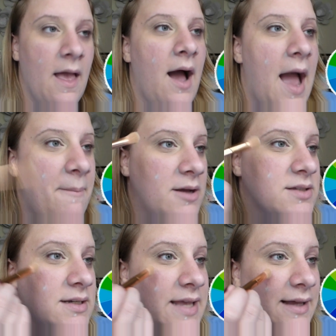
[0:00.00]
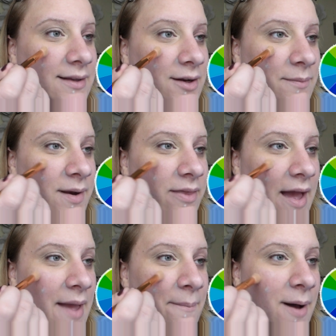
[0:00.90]
I'm also going to take a little bit of
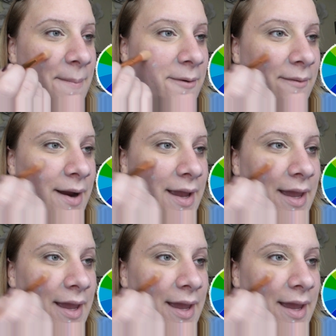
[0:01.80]
that and pop it right